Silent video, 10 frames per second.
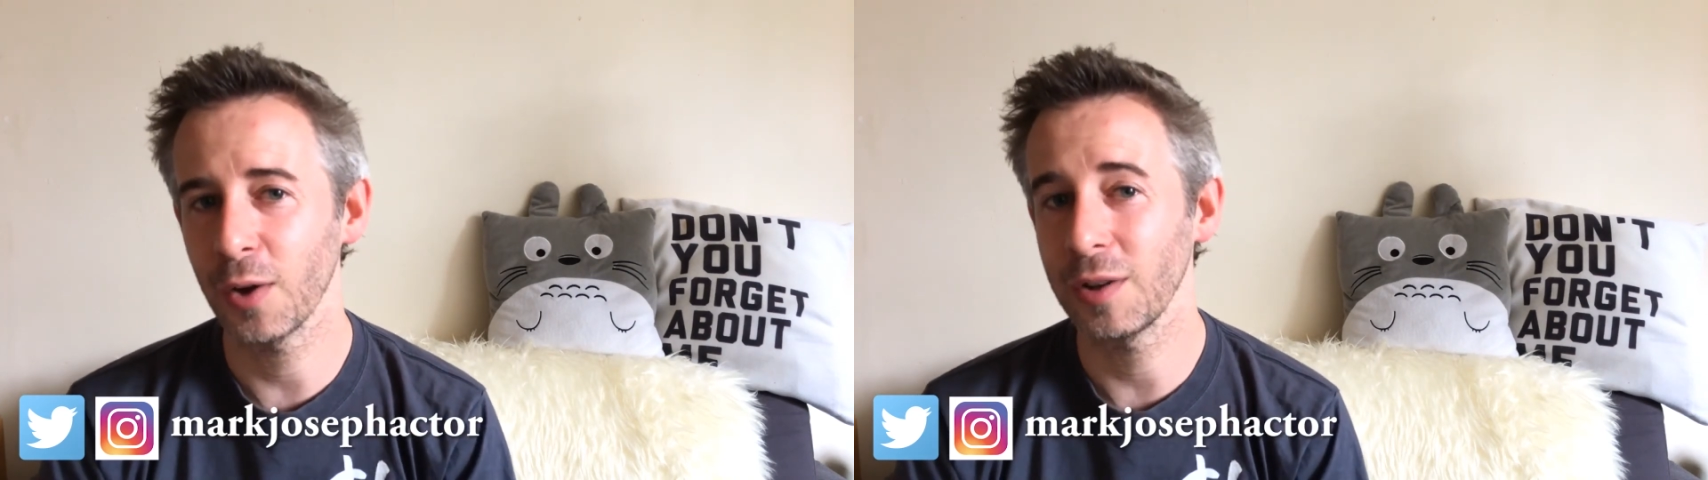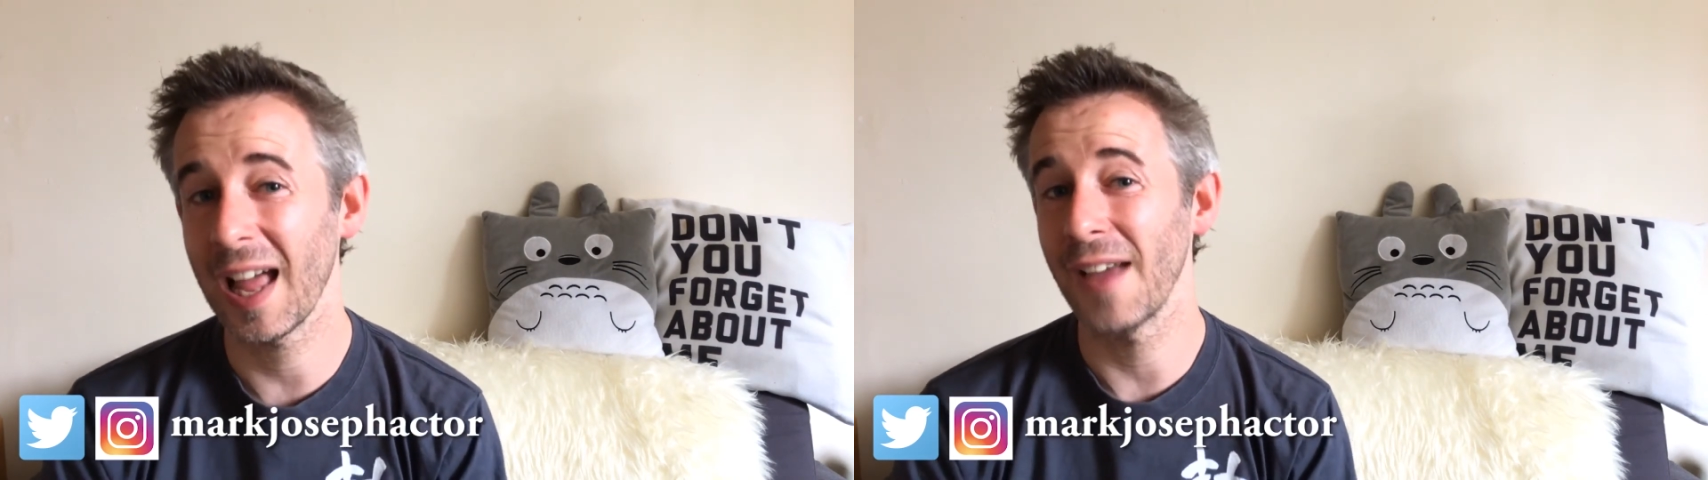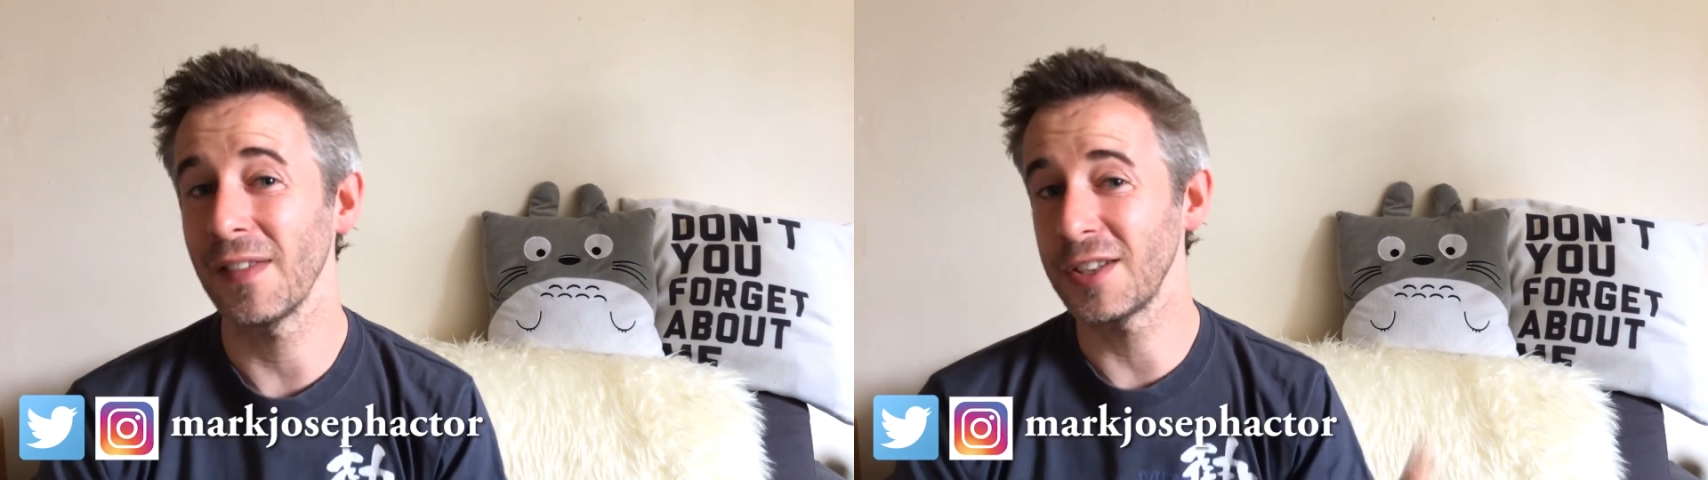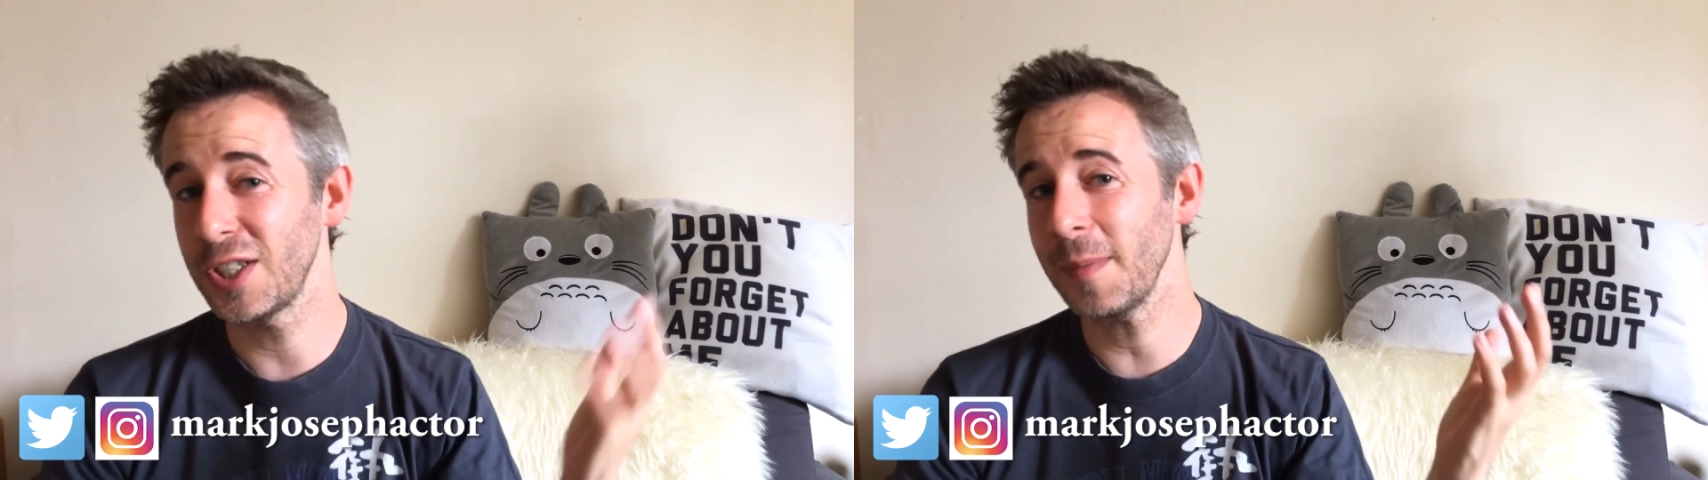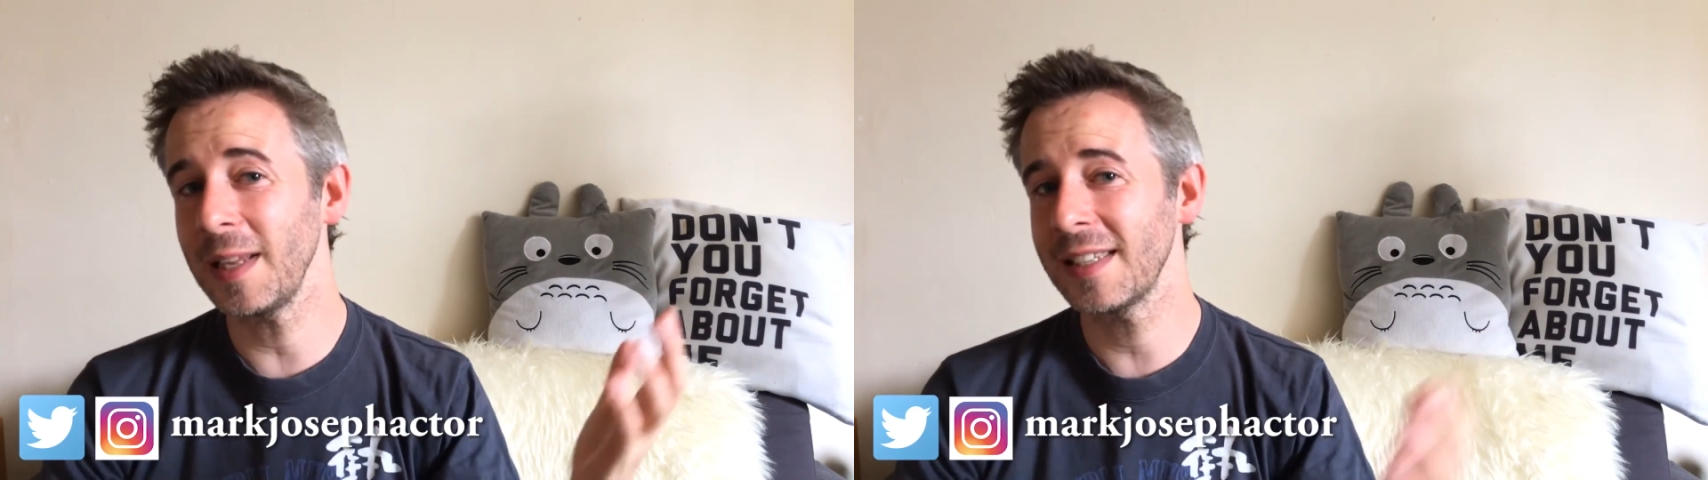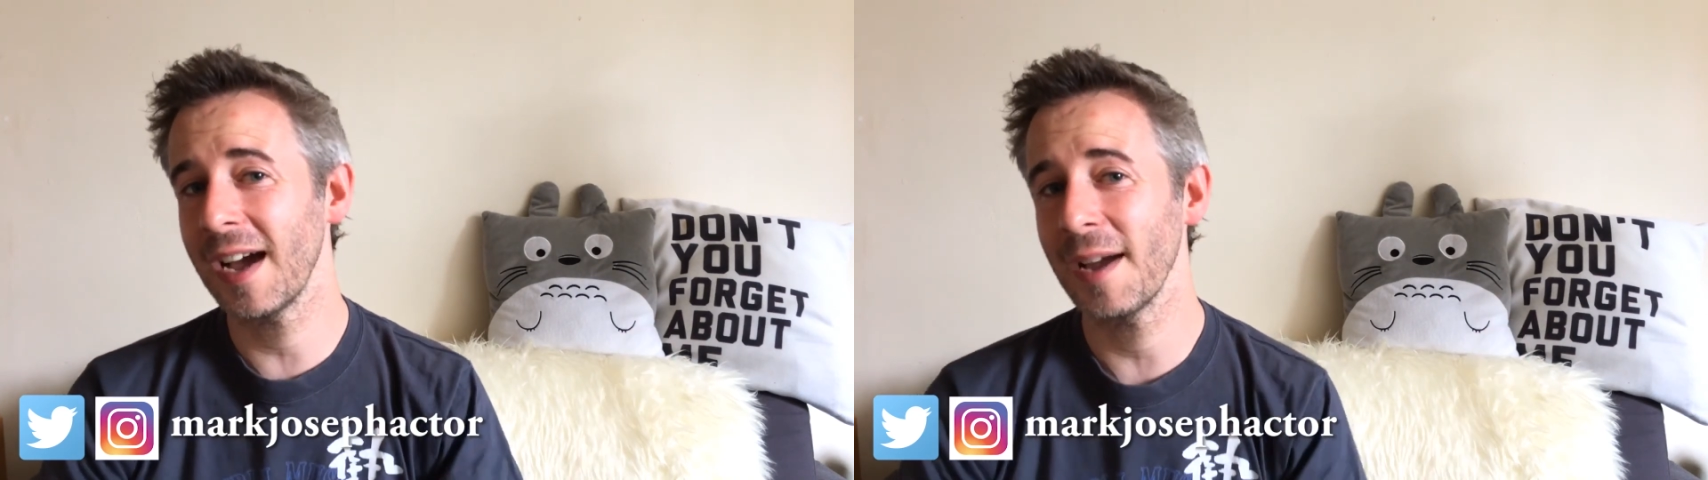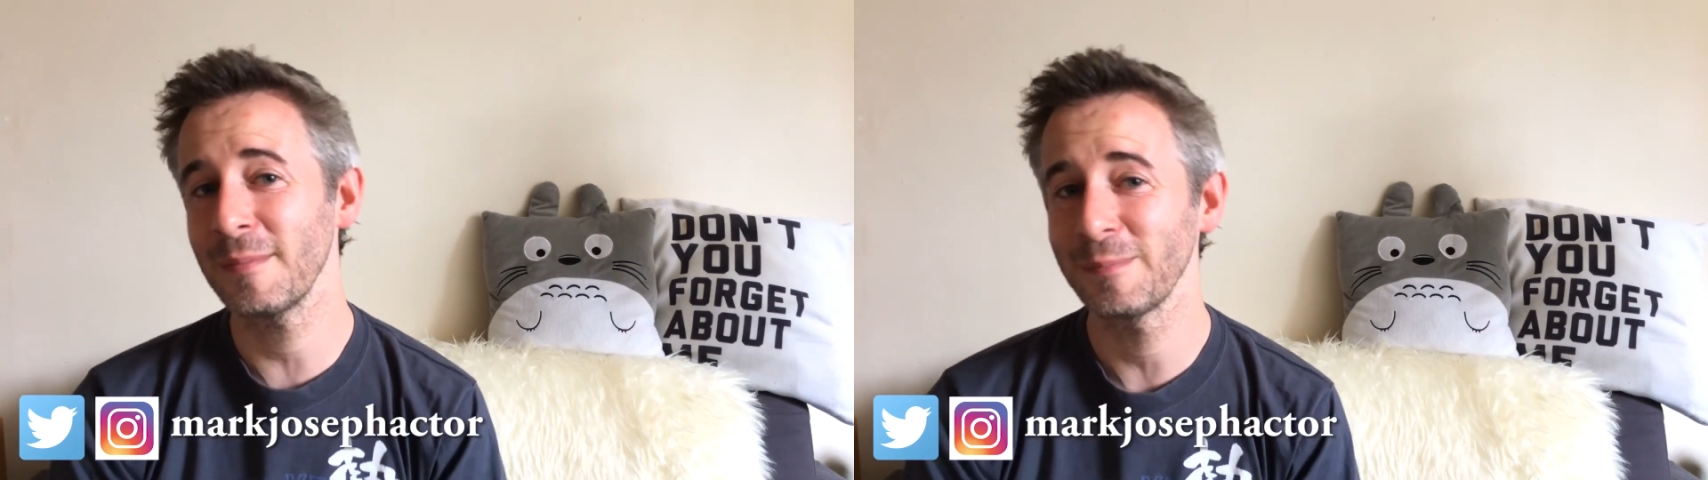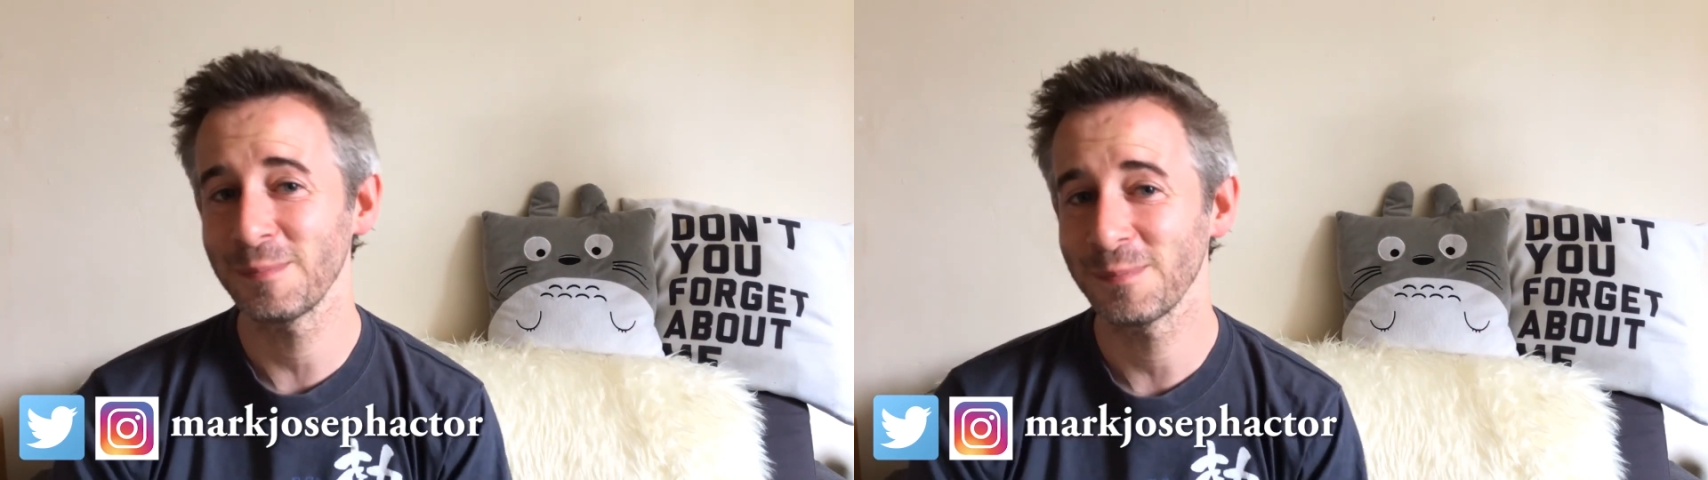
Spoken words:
on Life at Ghibli Time,